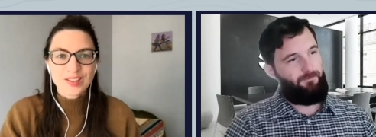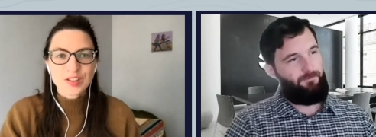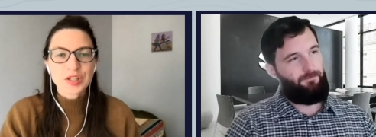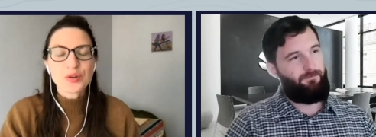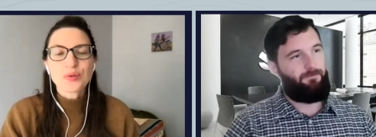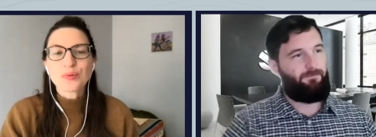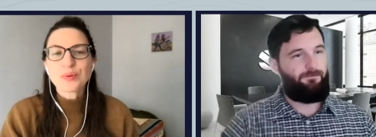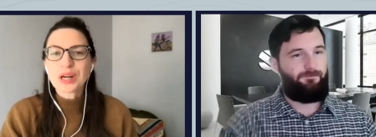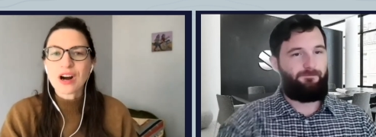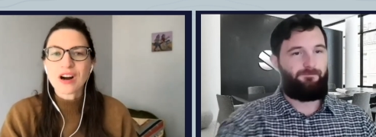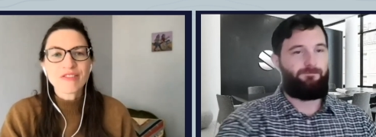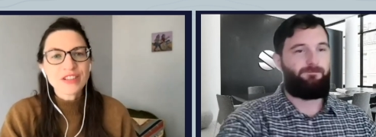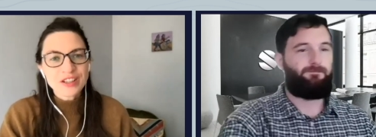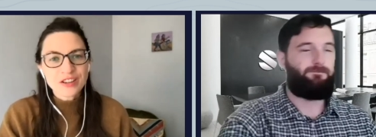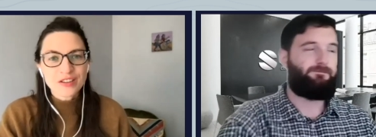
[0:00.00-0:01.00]
Speaker 1: So we
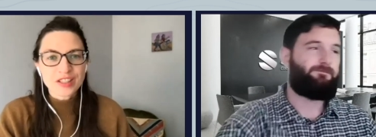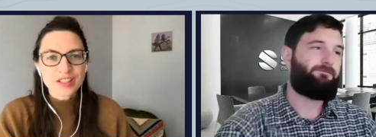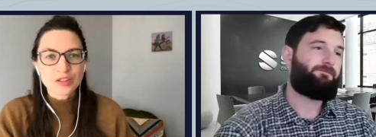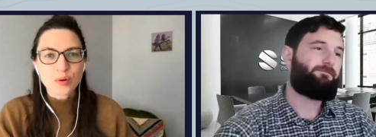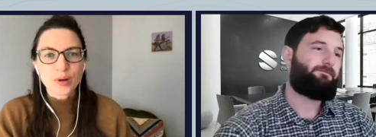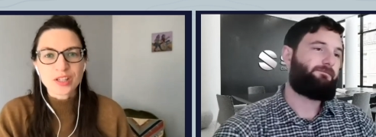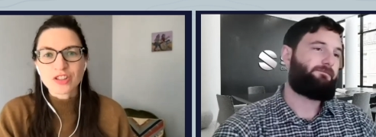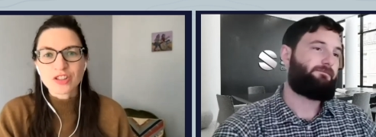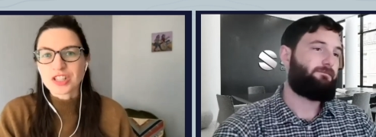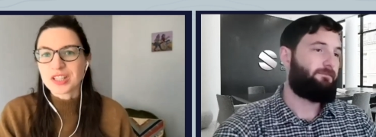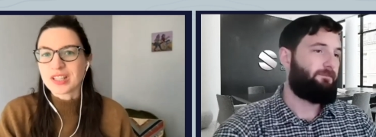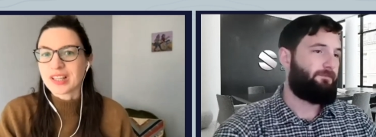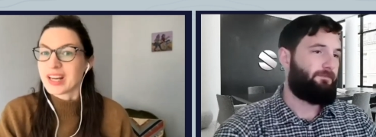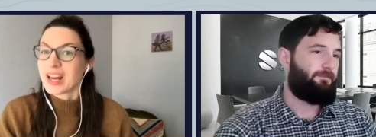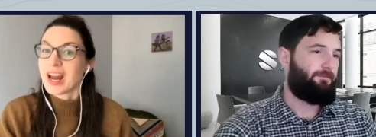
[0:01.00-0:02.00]
often hear this
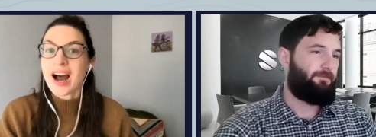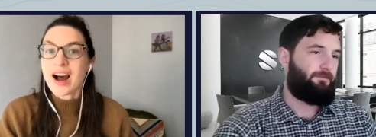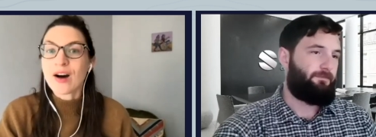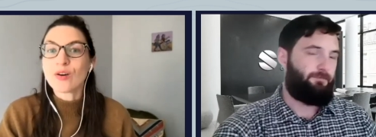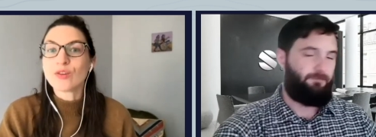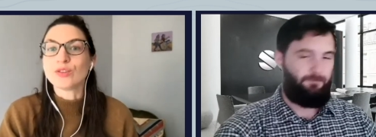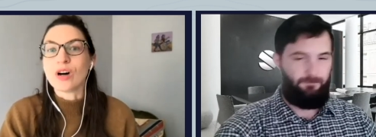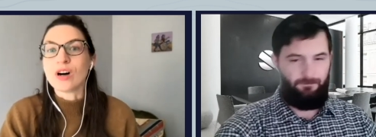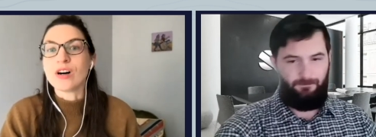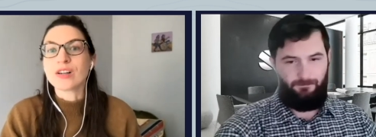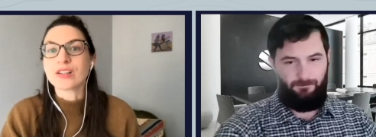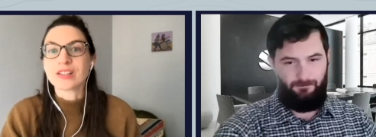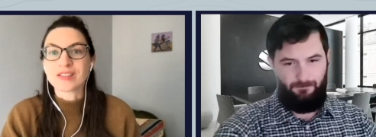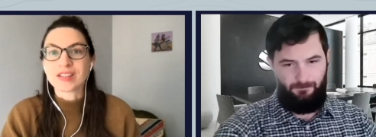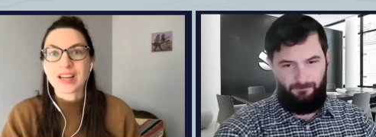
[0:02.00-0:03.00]
question like, how
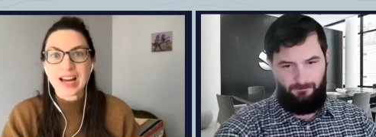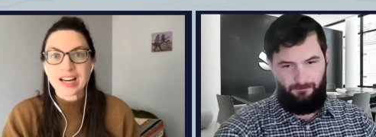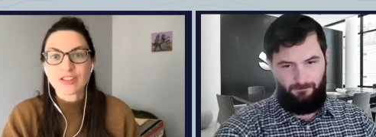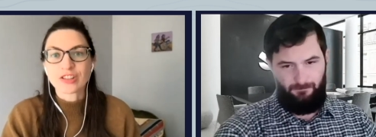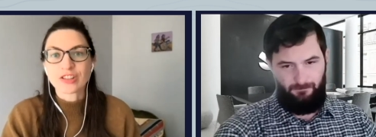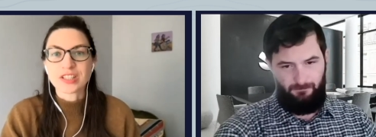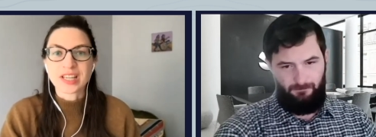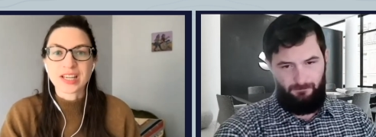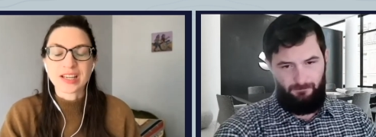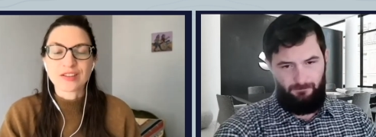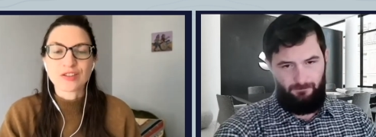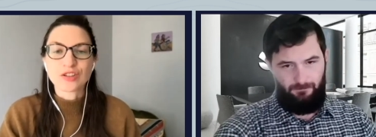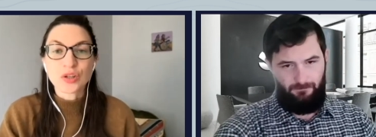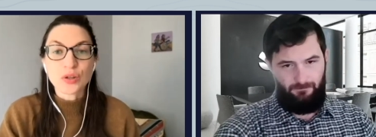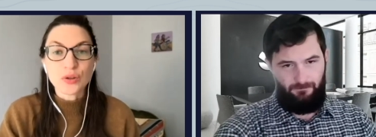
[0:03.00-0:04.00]
long does it actually
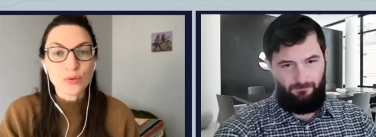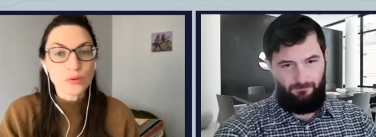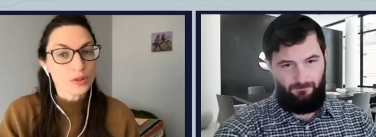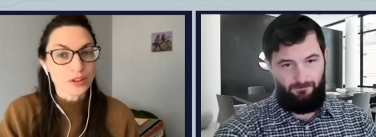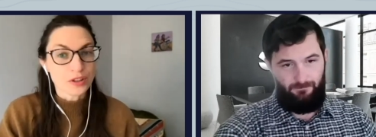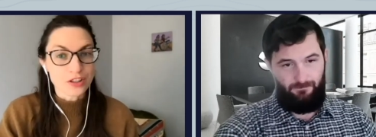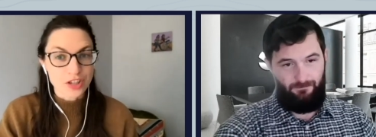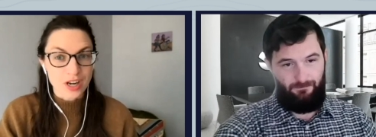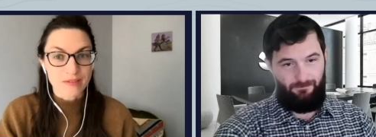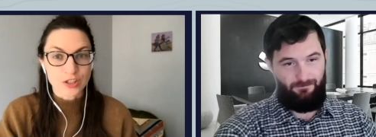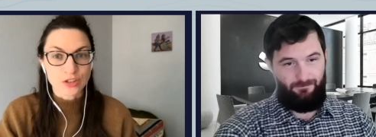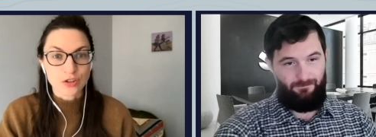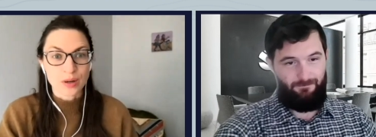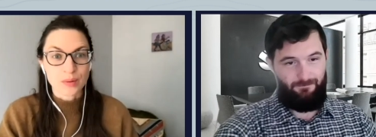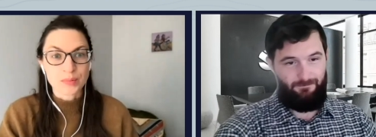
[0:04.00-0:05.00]
take to learn
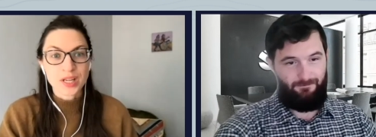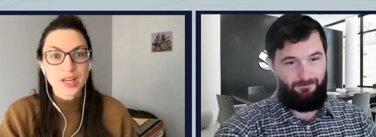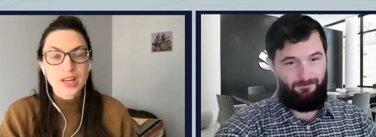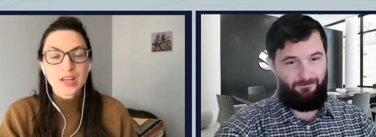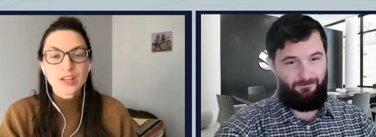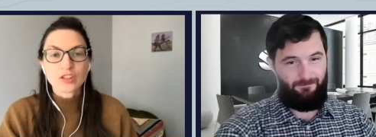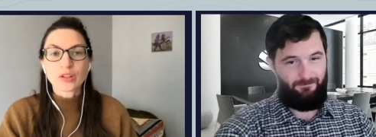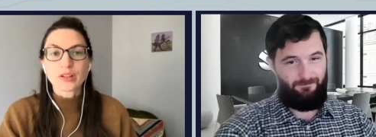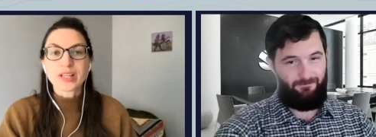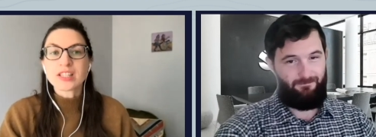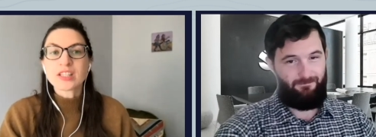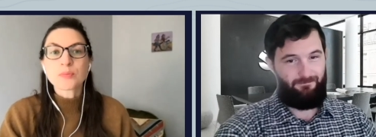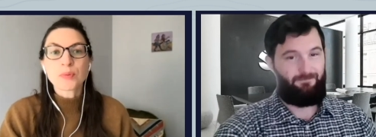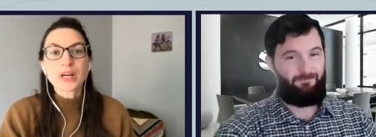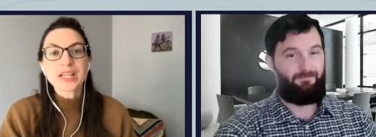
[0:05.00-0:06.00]
JavaScript? So
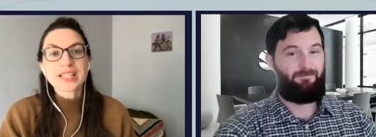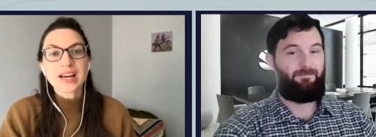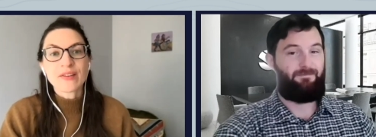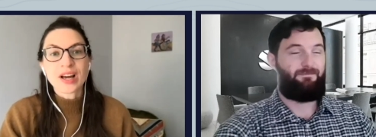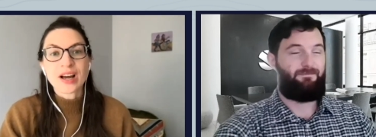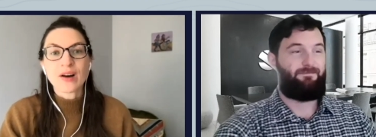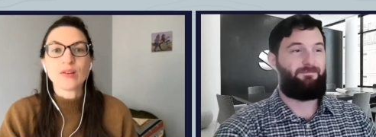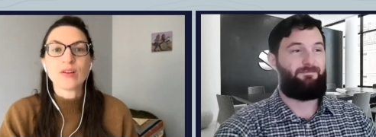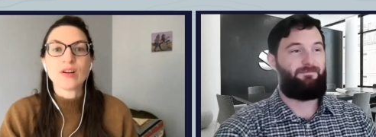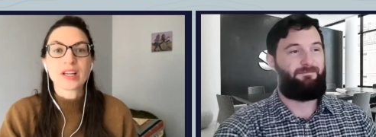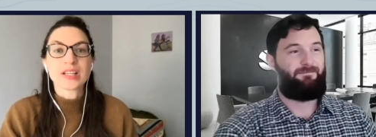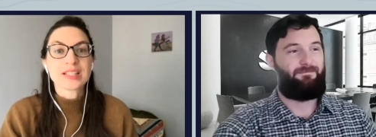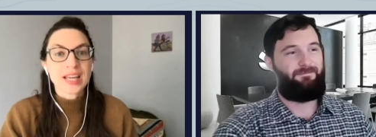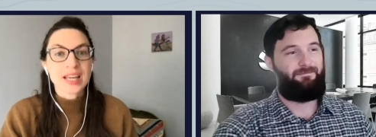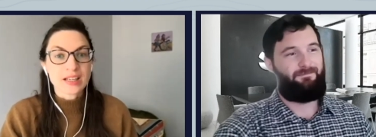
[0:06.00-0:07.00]
let's break down how long
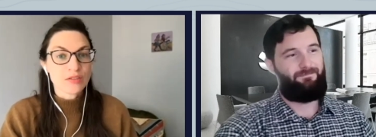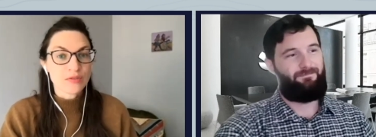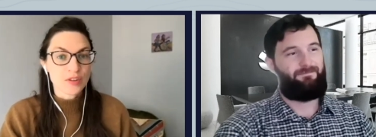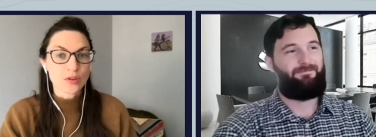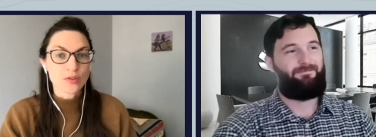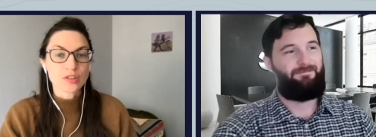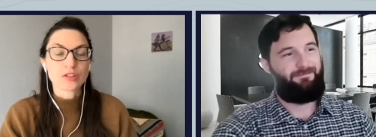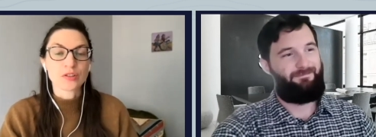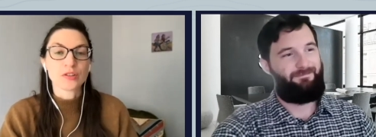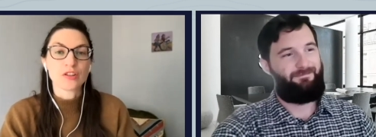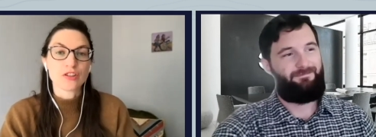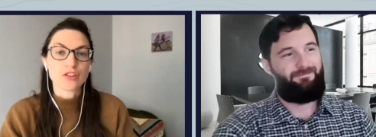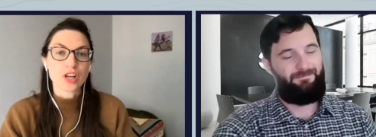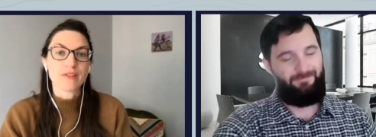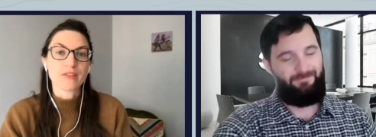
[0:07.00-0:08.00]
it takes folks to
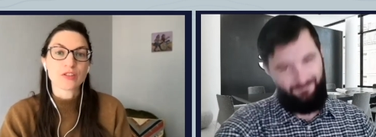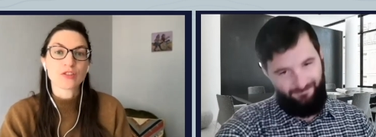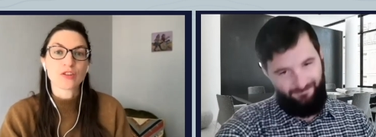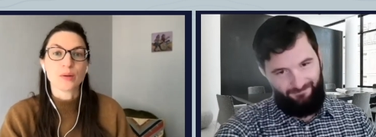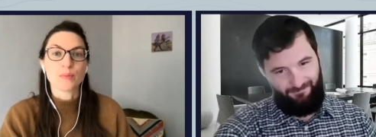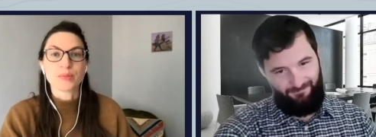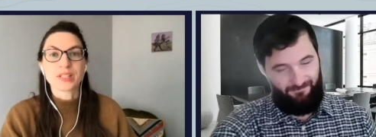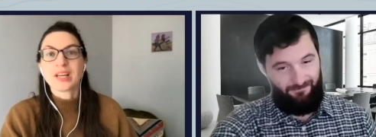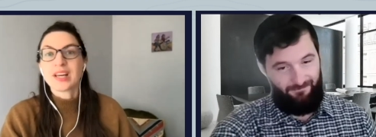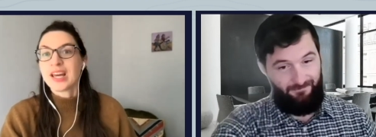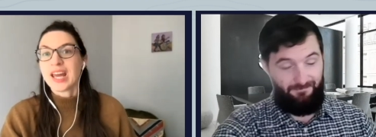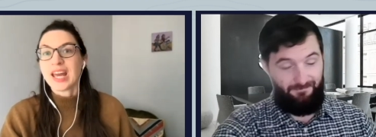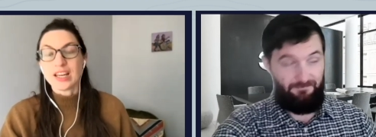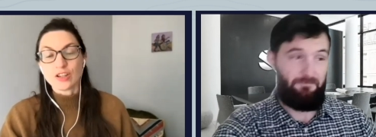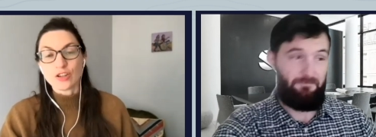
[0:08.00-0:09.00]
learn JavaScript
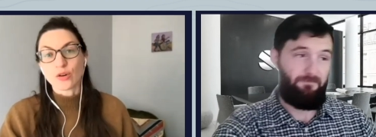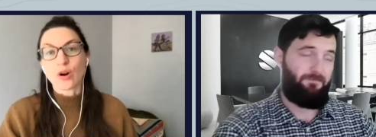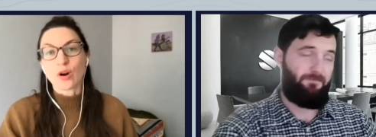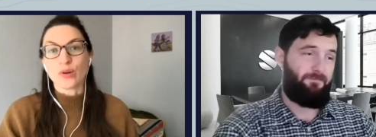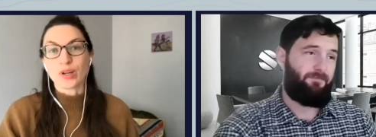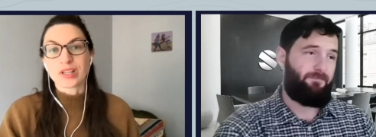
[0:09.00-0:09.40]
in your own